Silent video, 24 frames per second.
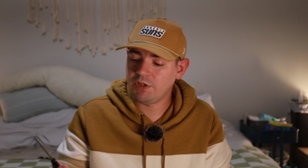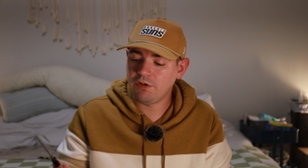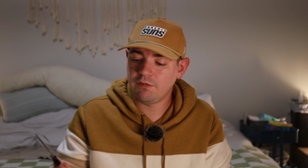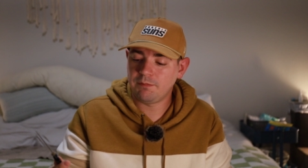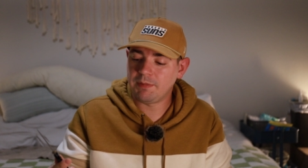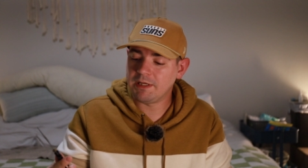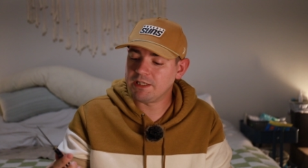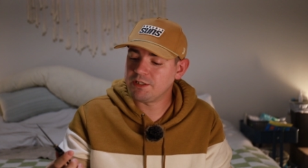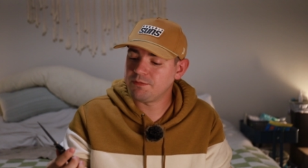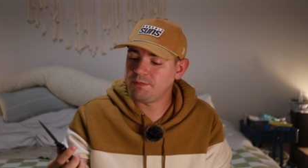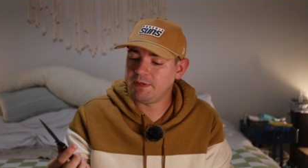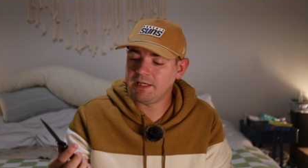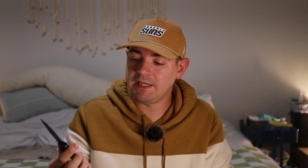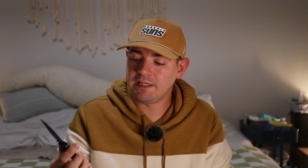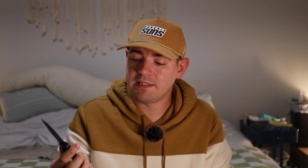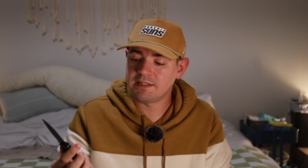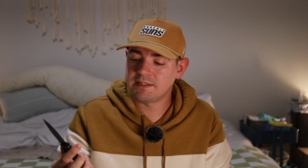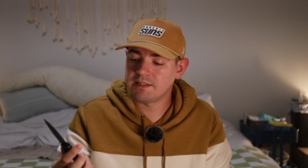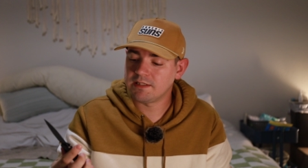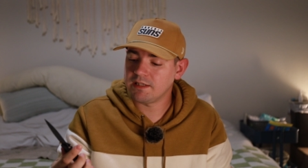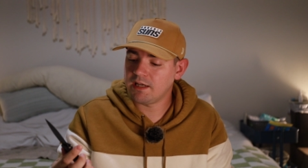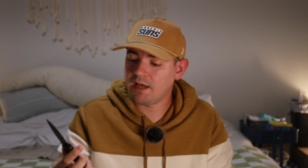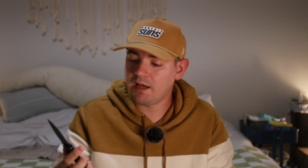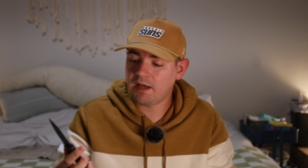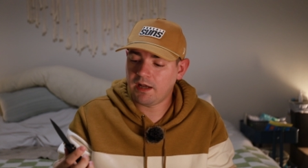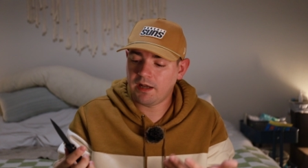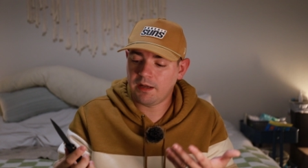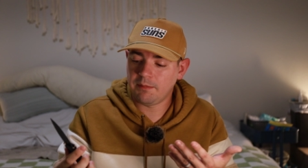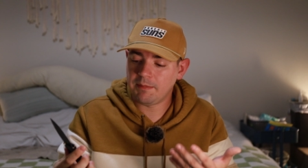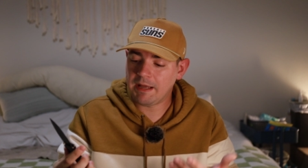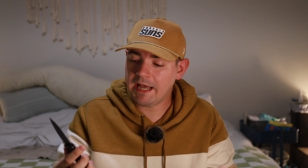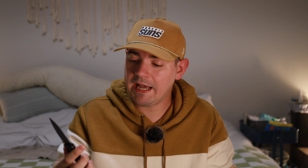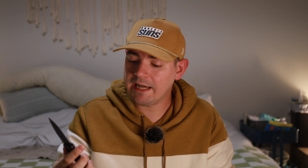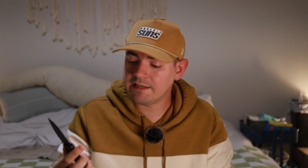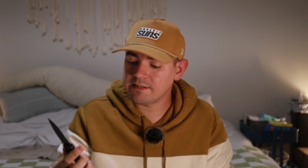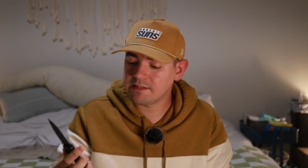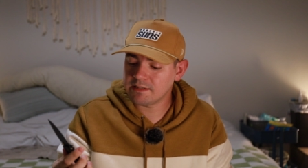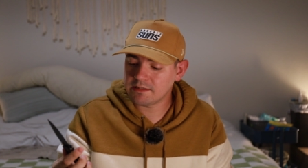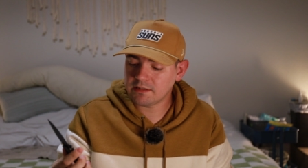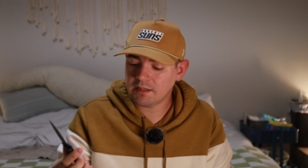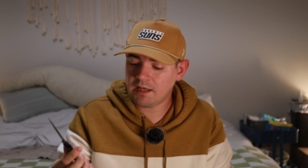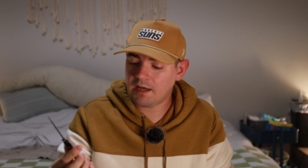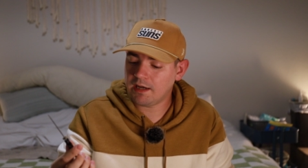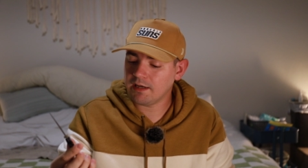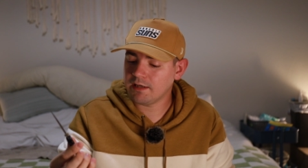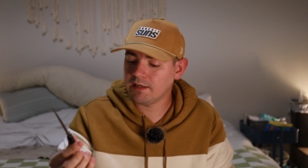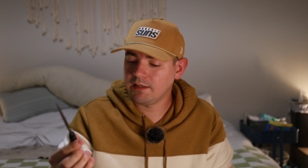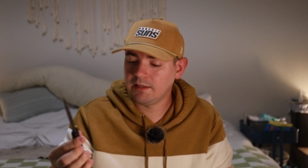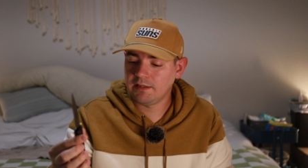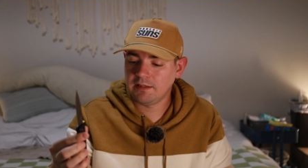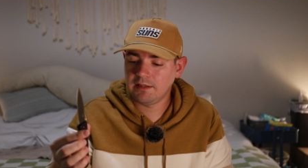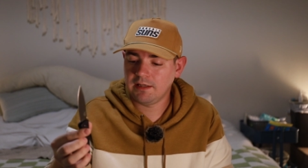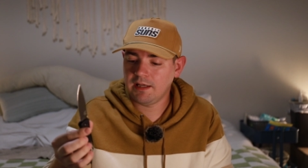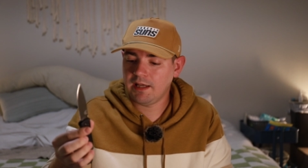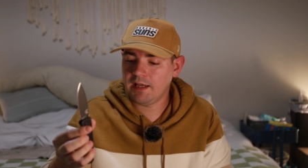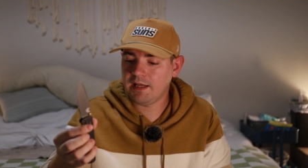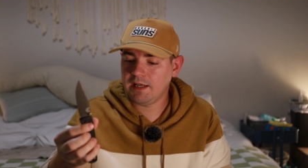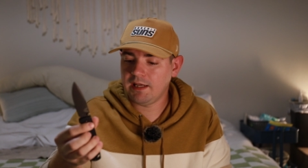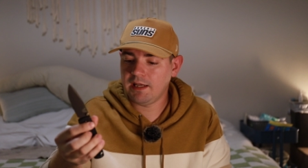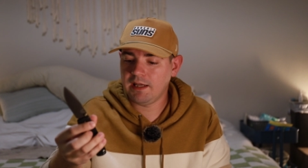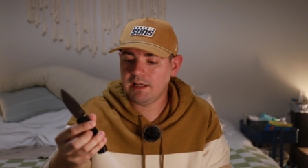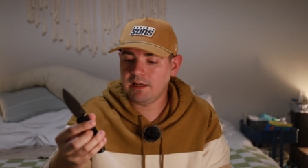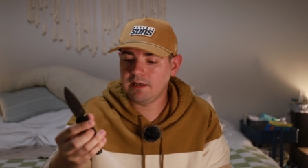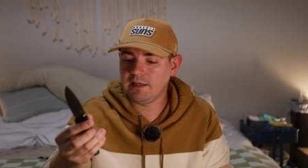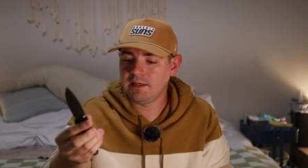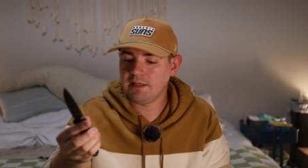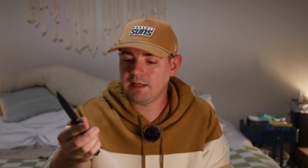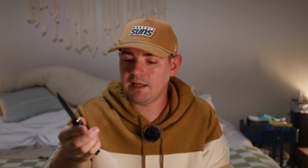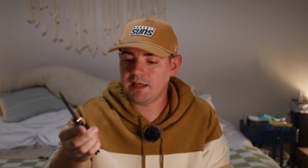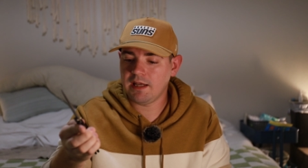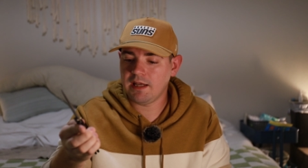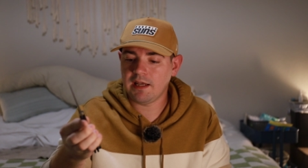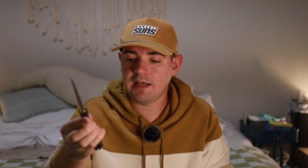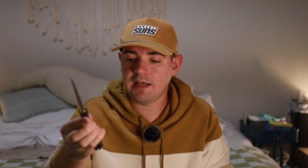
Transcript: you have Benchmade's um, axis lock and